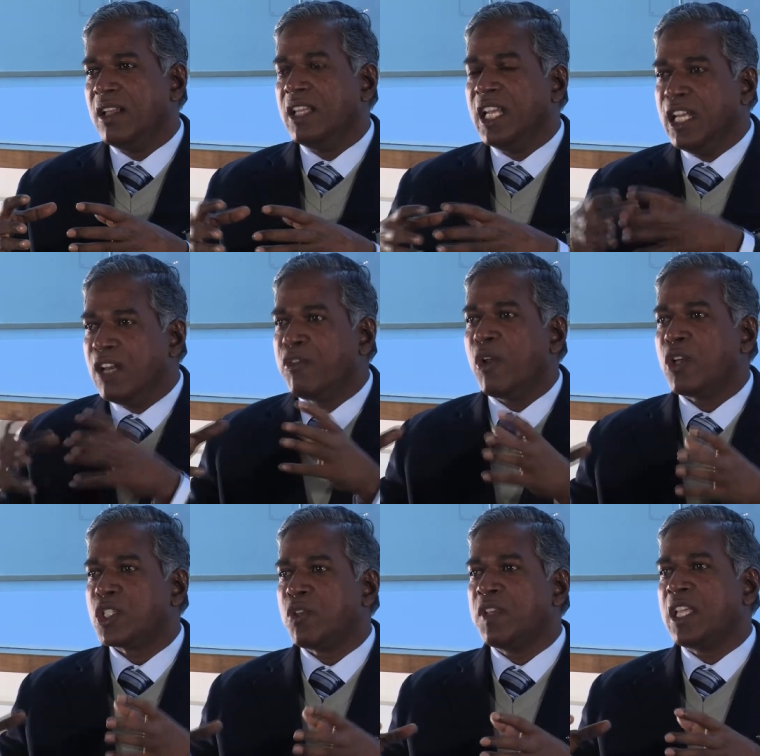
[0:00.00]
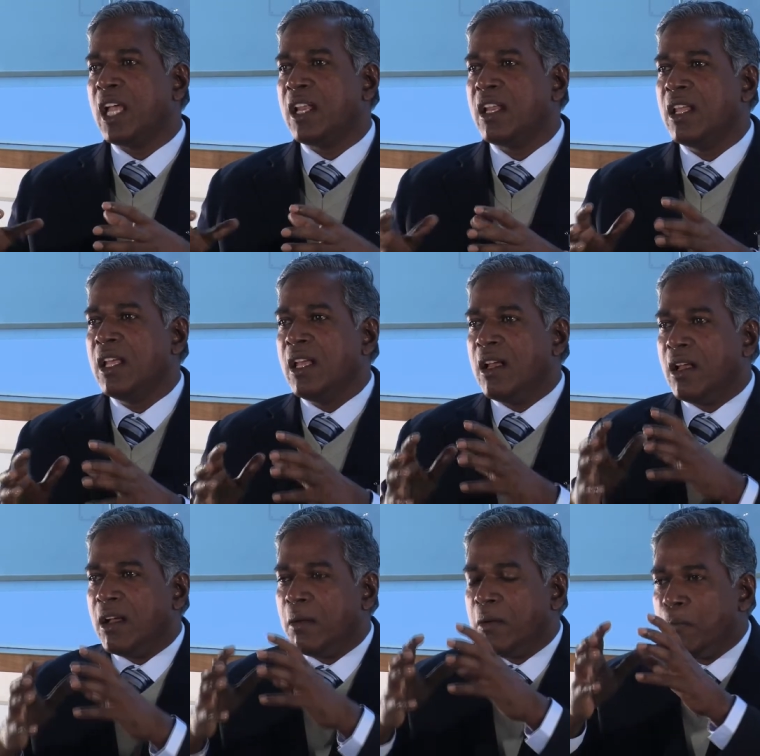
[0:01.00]
The Indian philosophy can
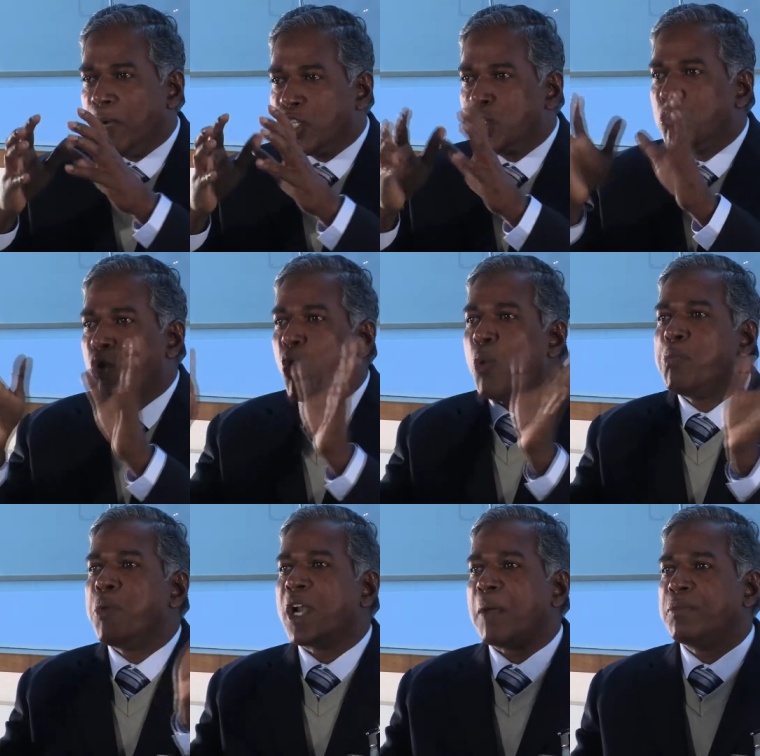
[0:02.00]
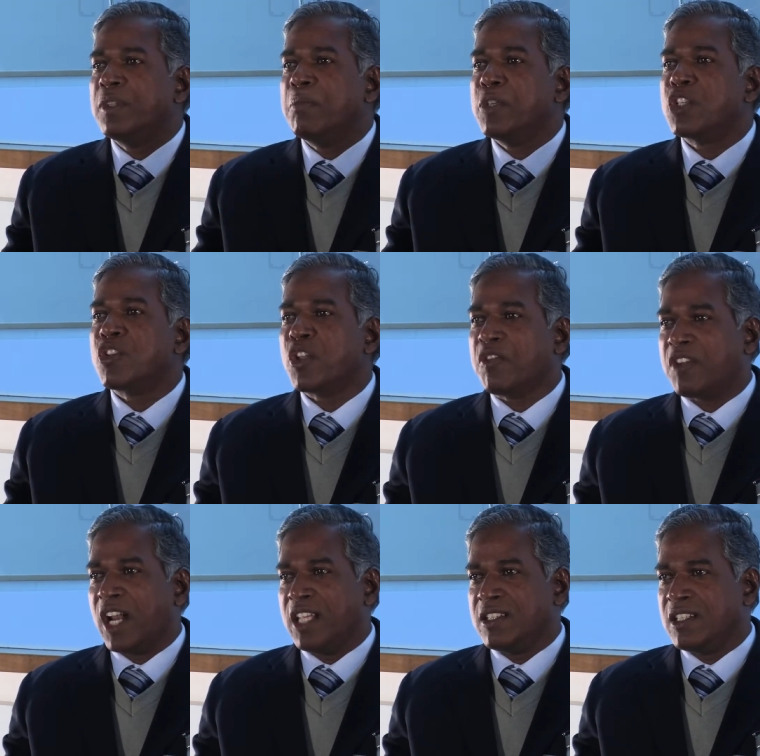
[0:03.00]
uh, much more open up the mystery of
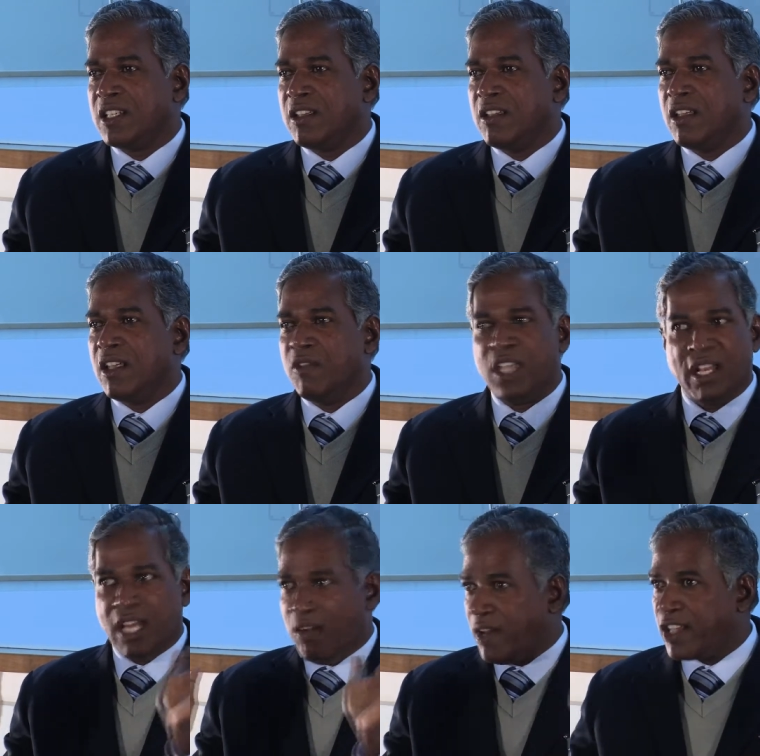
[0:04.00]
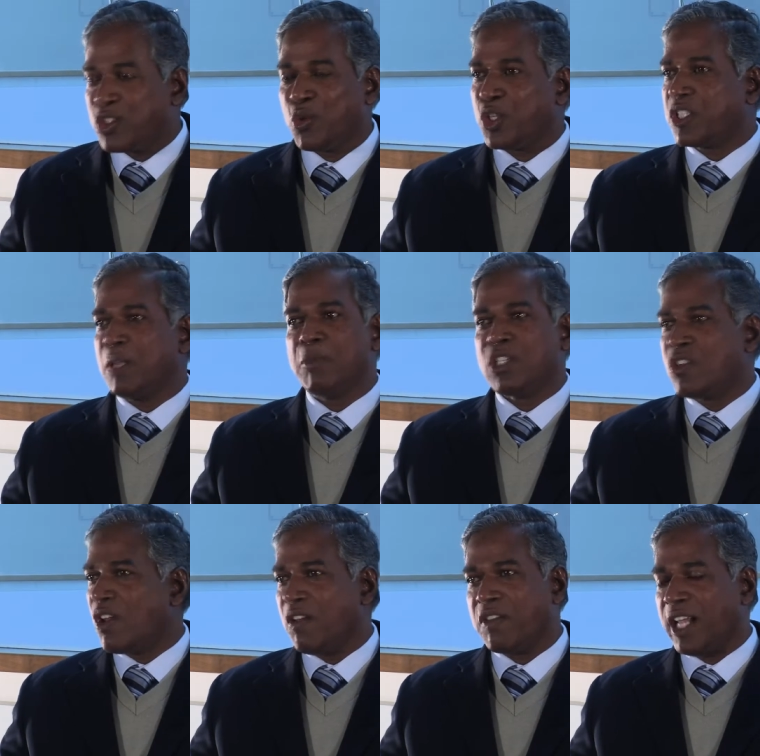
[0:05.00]
Christ. We can never exhaust the
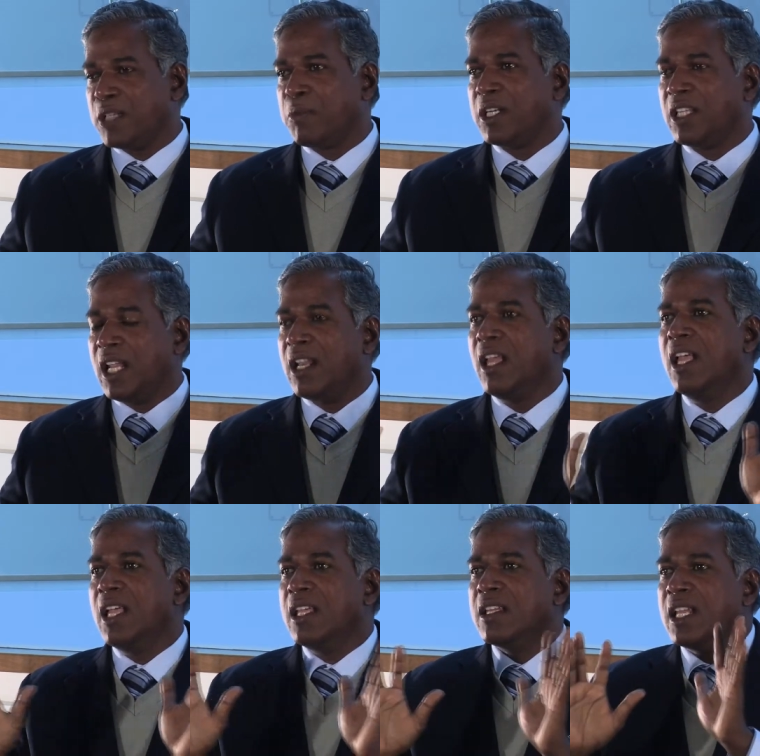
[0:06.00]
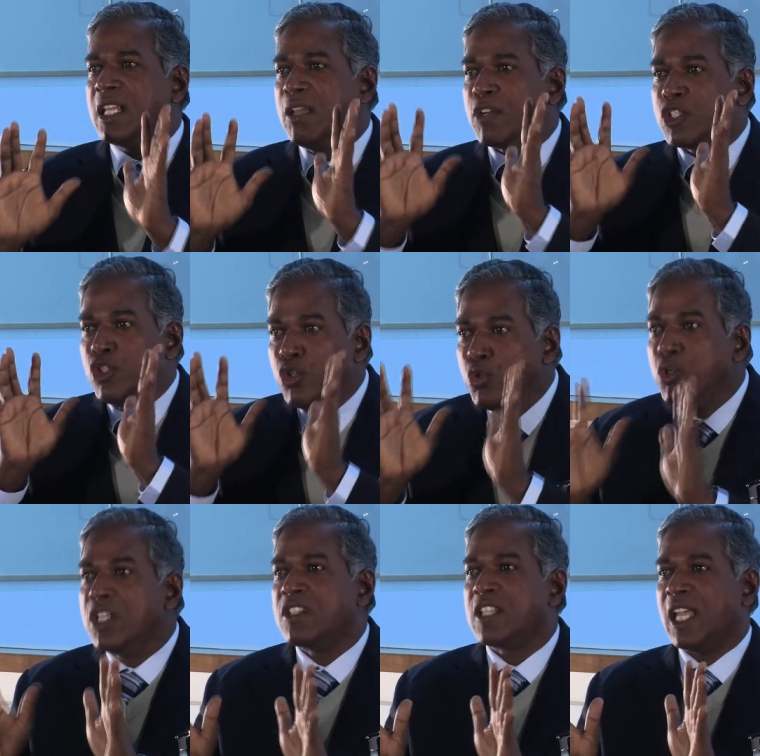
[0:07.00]
mystery of Christ, but then it can give us new
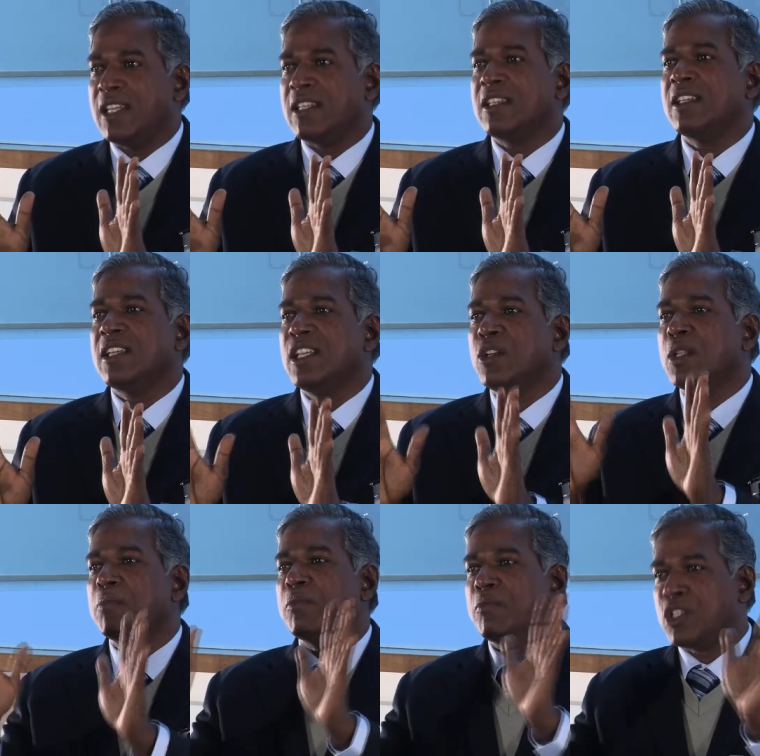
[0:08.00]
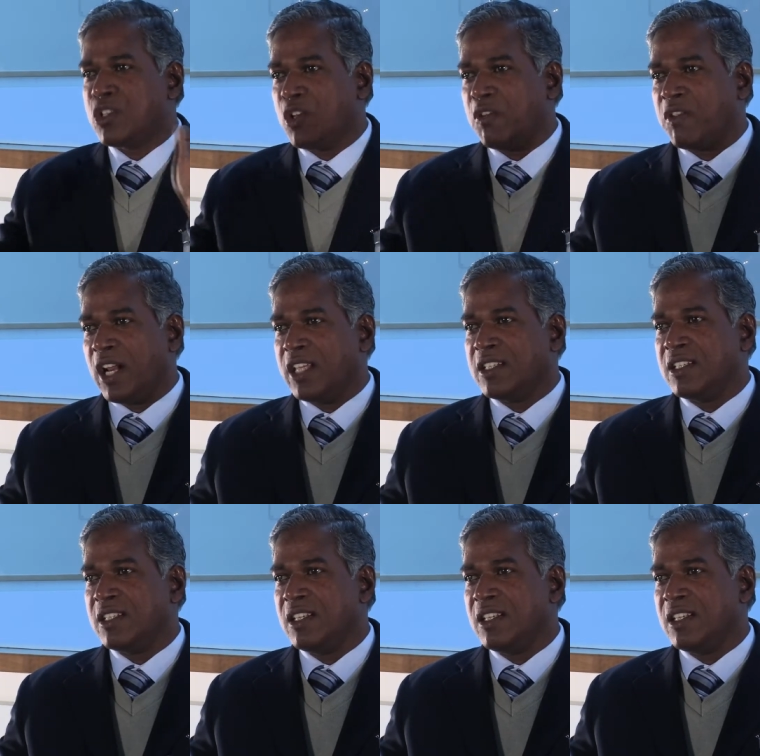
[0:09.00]
insight into the mystery of Christ.